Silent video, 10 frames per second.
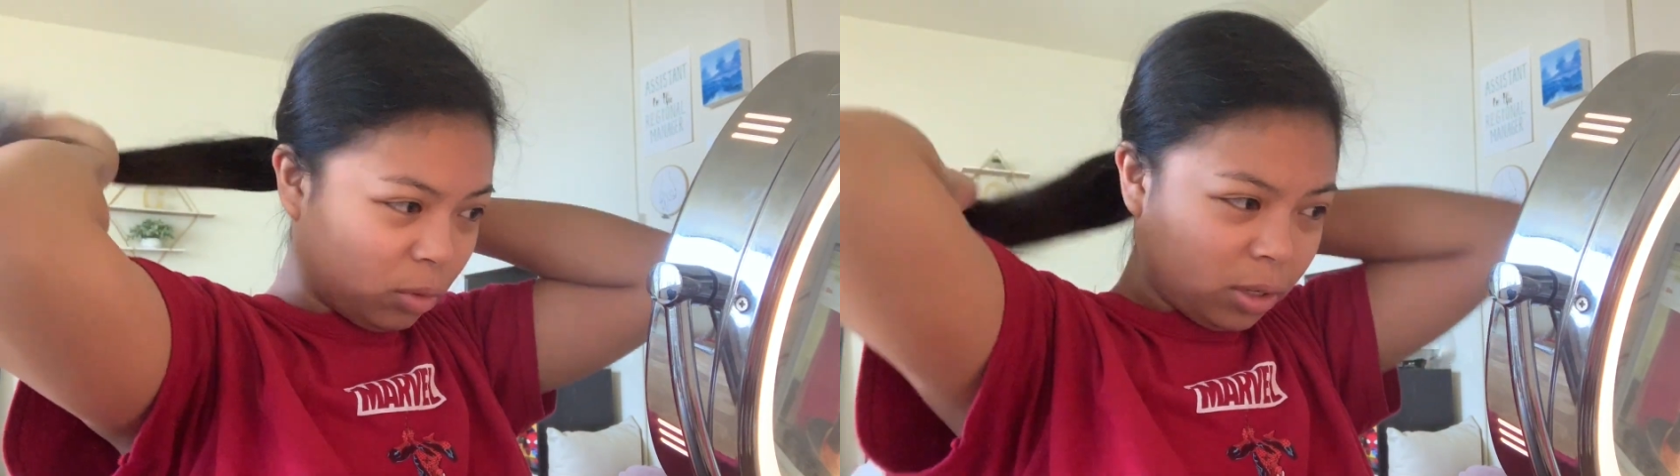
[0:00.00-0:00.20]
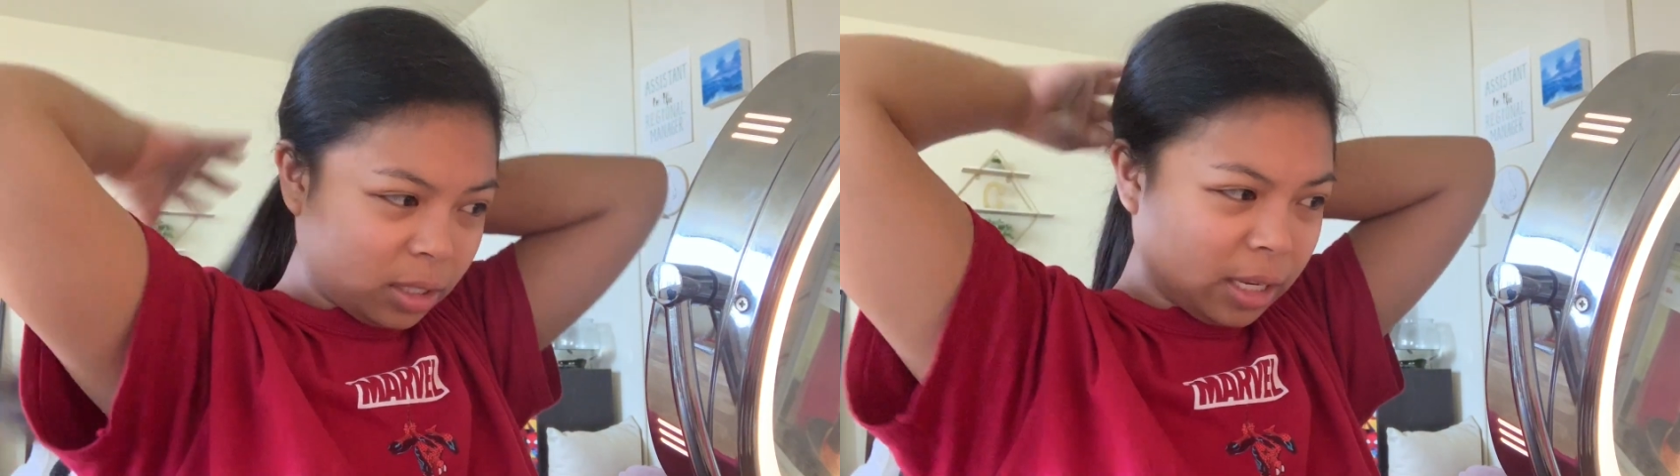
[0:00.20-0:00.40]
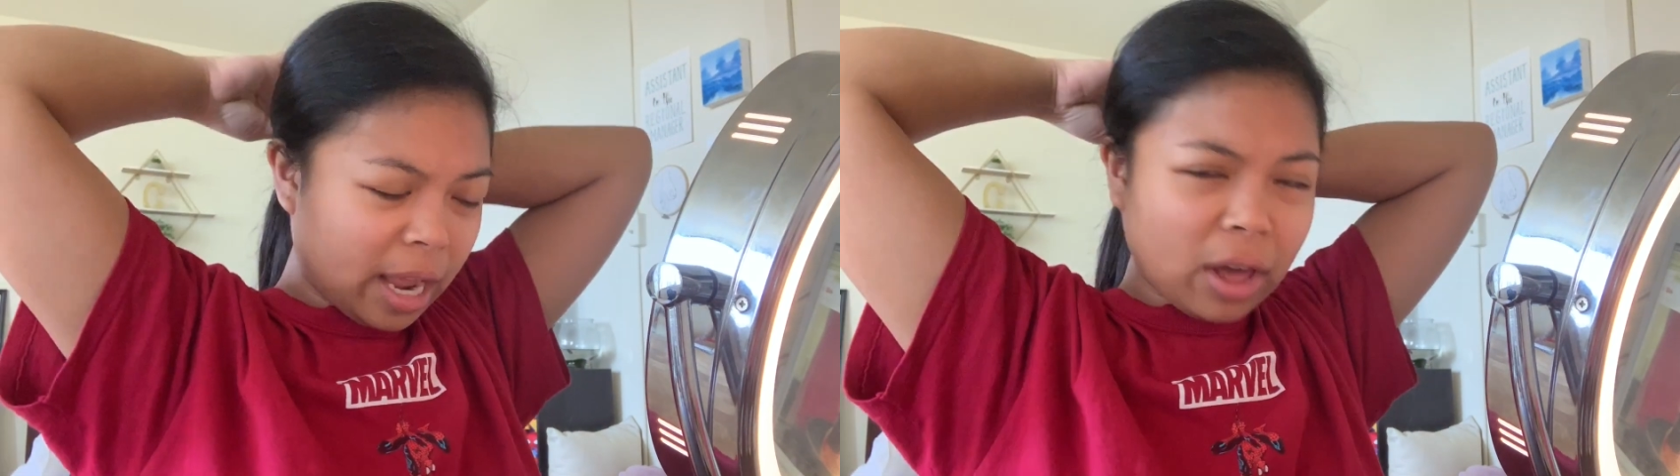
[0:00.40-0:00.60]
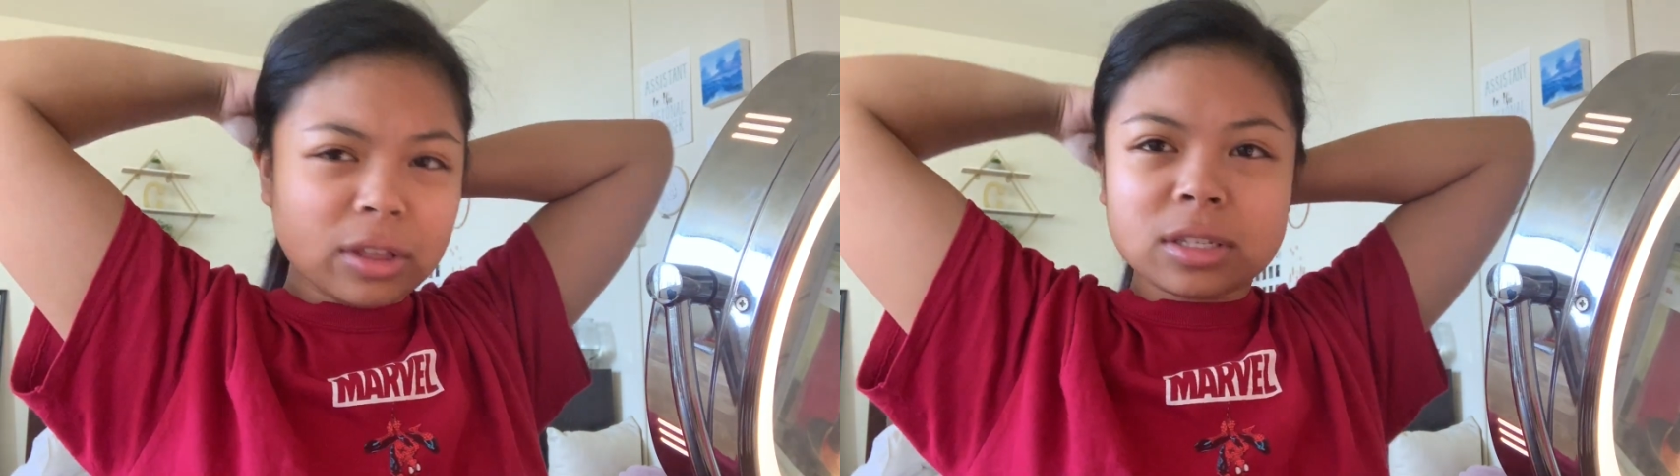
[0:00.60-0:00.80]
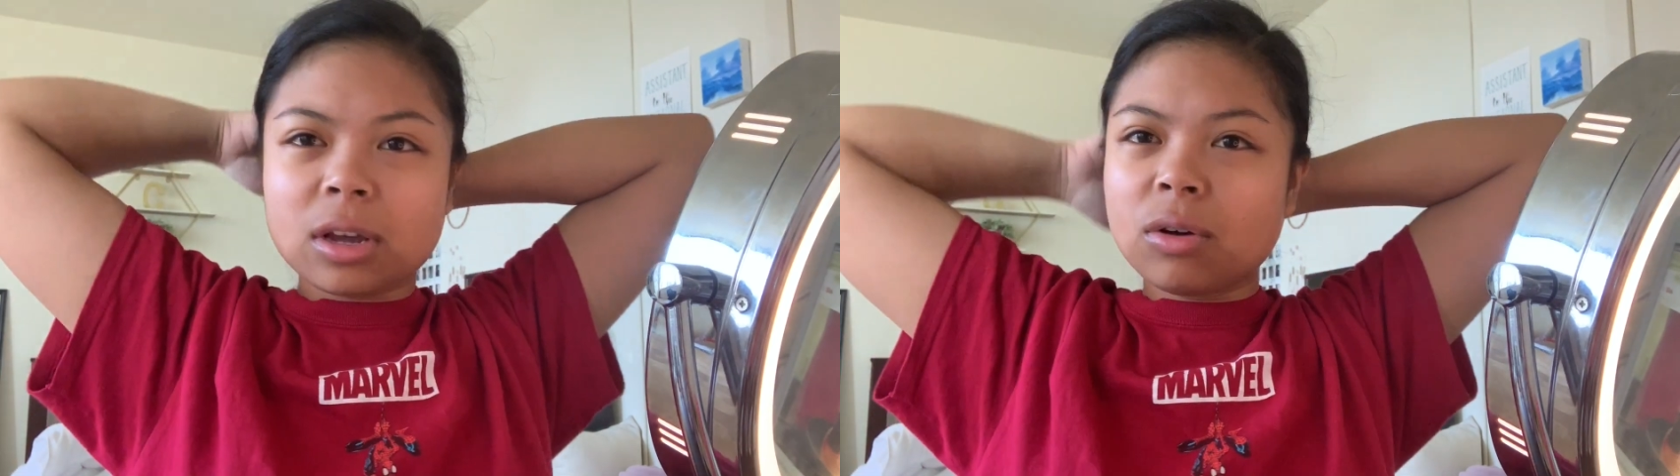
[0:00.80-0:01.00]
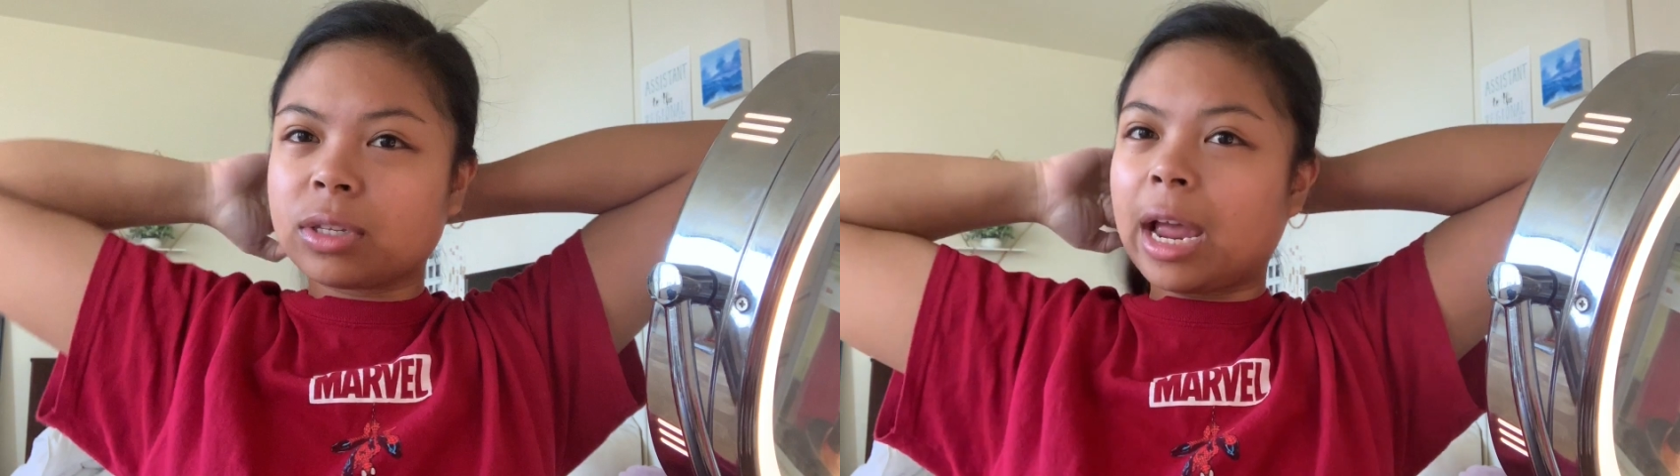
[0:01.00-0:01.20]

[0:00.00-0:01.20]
We'll see how this goes.